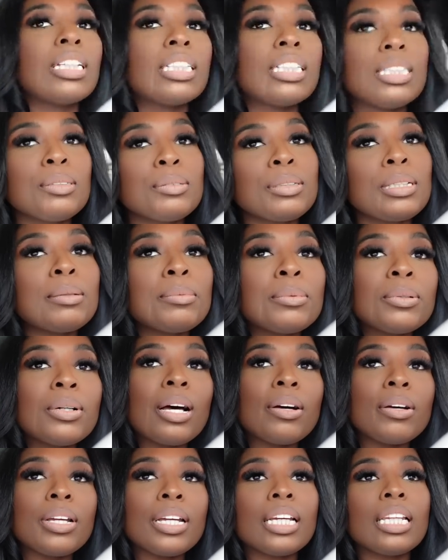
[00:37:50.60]
these people
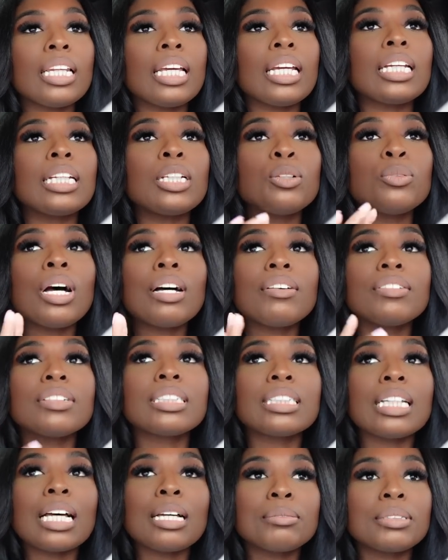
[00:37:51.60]
out here like you have a
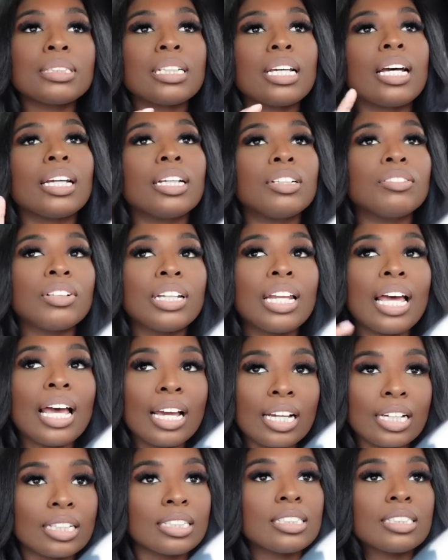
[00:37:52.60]
stop sign
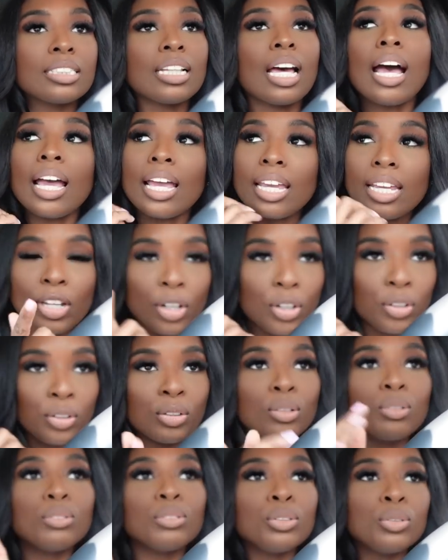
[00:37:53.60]
relax i
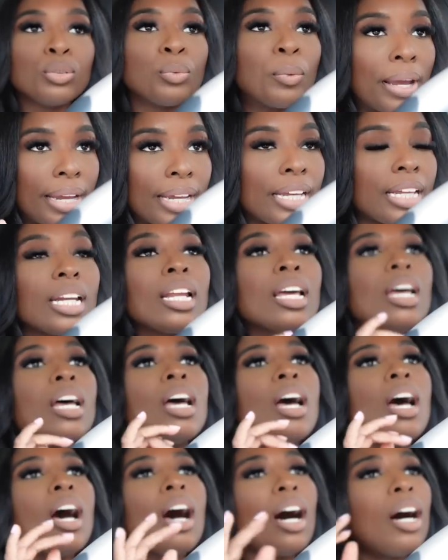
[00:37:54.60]
go you wait
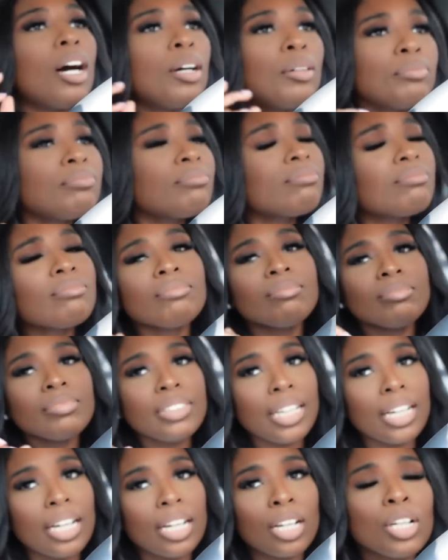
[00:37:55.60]
um
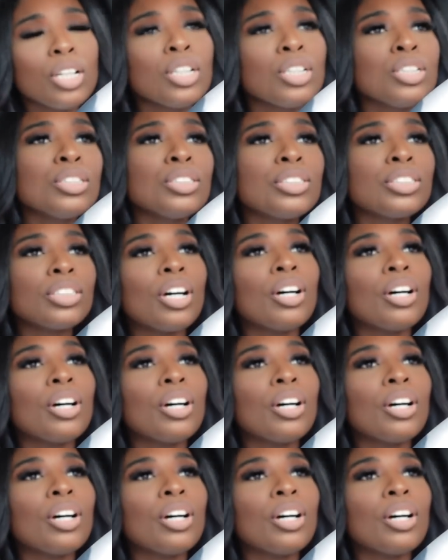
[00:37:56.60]
yeah so